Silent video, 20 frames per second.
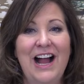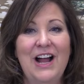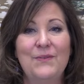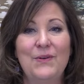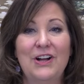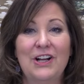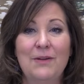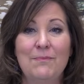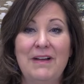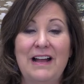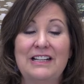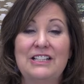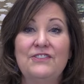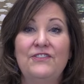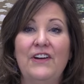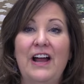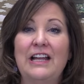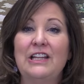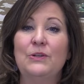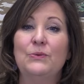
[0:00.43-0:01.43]
Hi, welcome back to
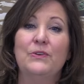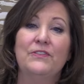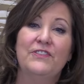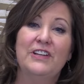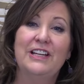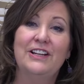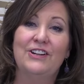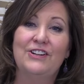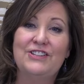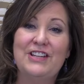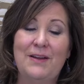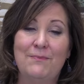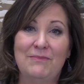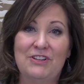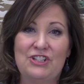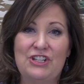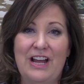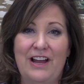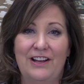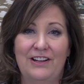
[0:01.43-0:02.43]
Finally Revealed. I'm
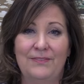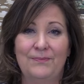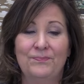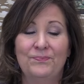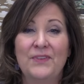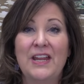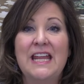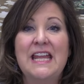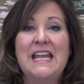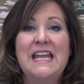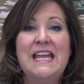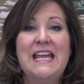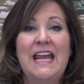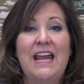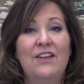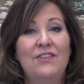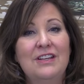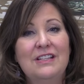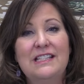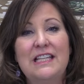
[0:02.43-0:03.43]
Michelle.
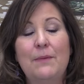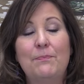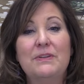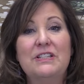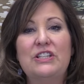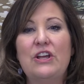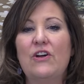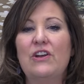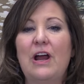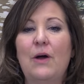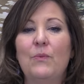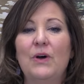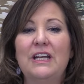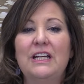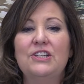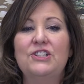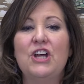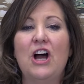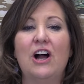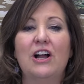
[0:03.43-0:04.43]
In this episode, I
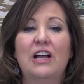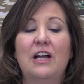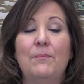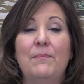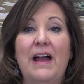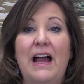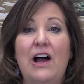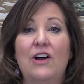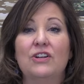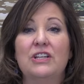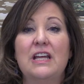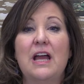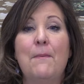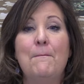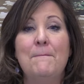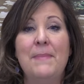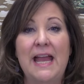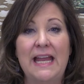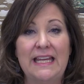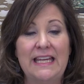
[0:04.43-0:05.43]
want to talk about
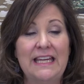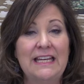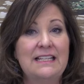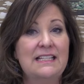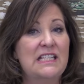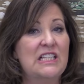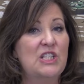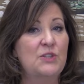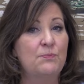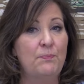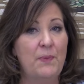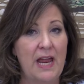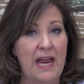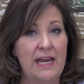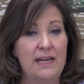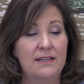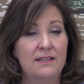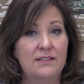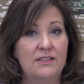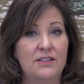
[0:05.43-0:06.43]
making
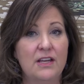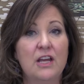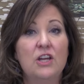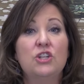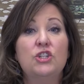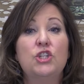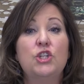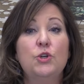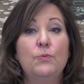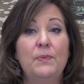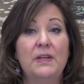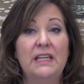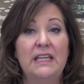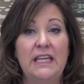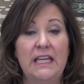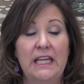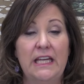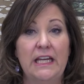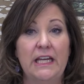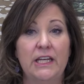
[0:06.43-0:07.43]
space to
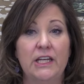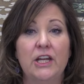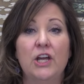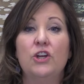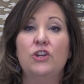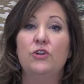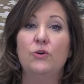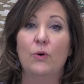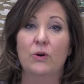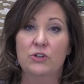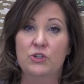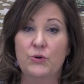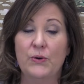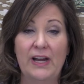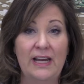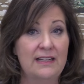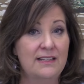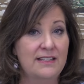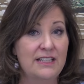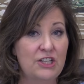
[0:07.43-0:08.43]
begin your
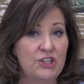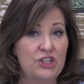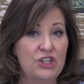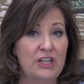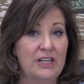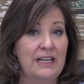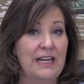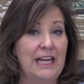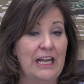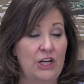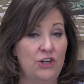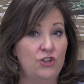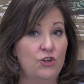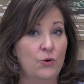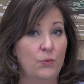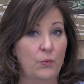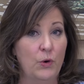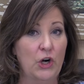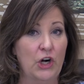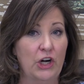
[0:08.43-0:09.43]
transition in
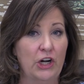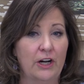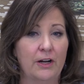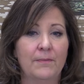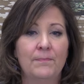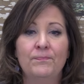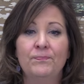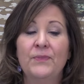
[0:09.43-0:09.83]
your work.